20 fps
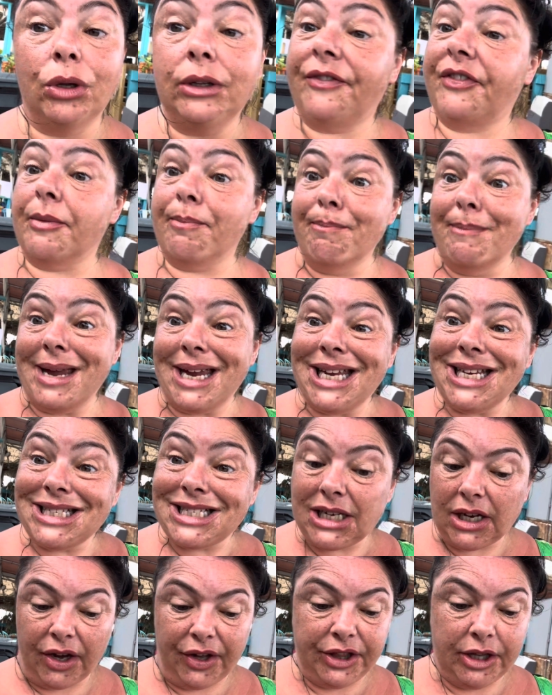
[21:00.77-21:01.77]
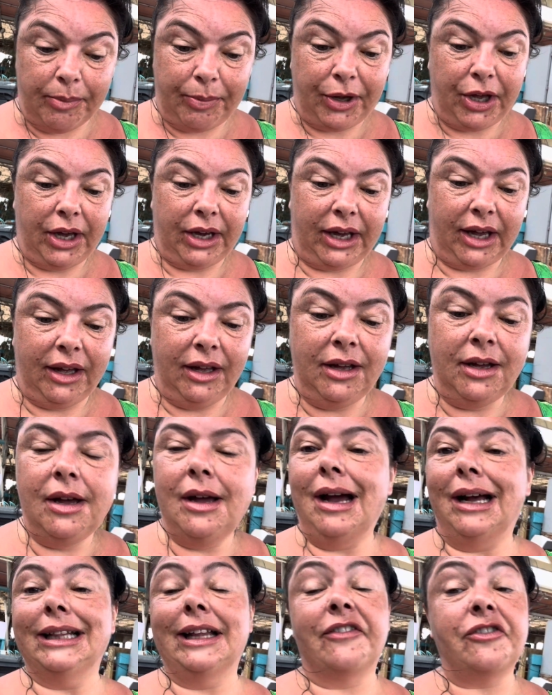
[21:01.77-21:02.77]
of the meat on the burger.
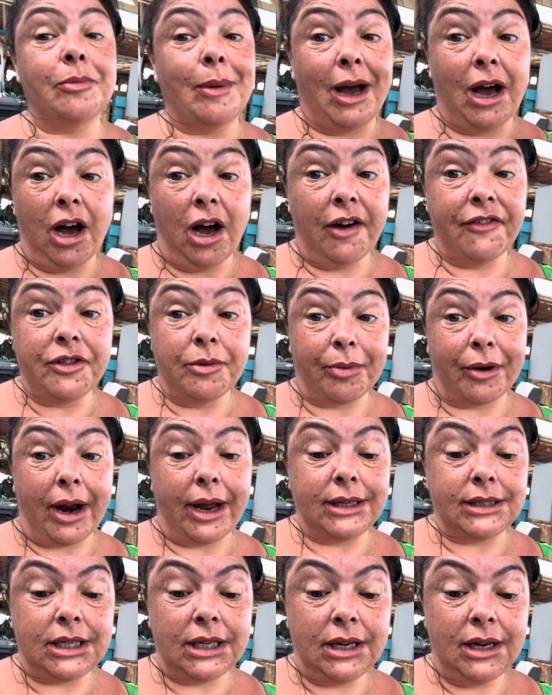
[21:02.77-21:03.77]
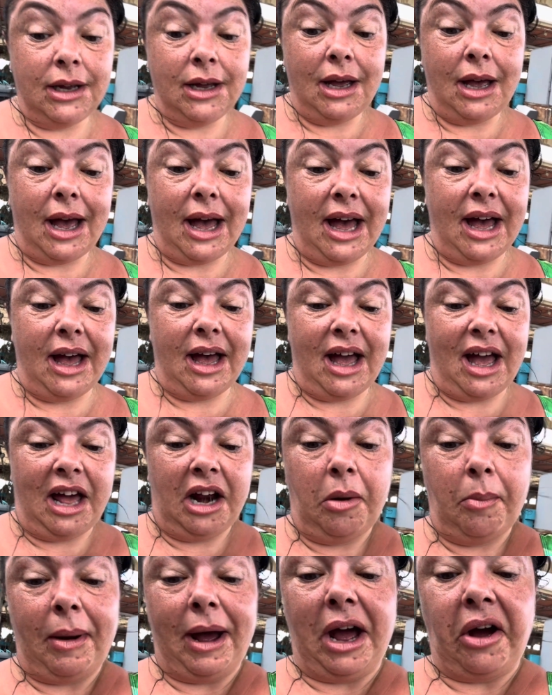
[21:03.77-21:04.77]
I left about half the bread
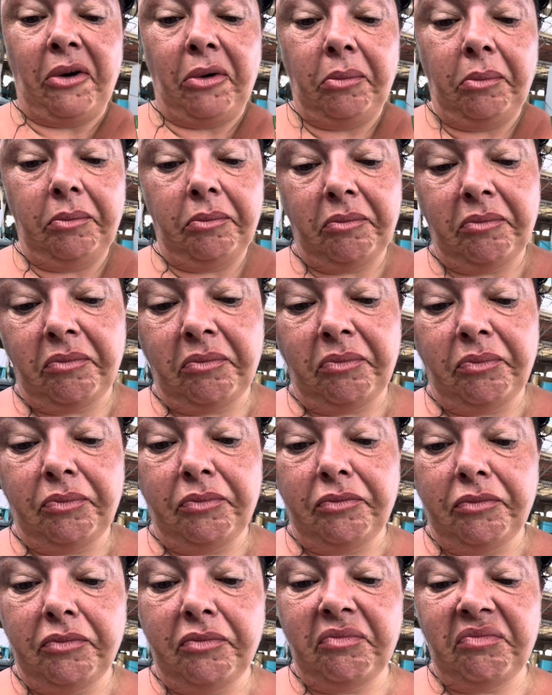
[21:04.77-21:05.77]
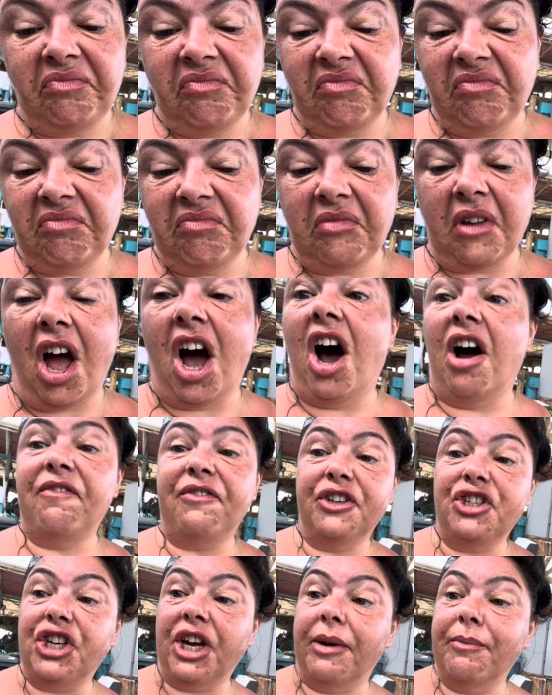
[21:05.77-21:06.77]
and about half
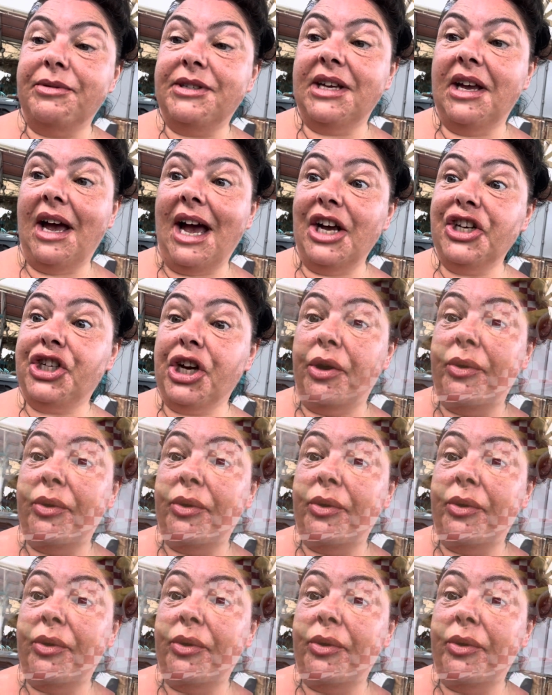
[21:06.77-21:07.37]
the chips. I'll show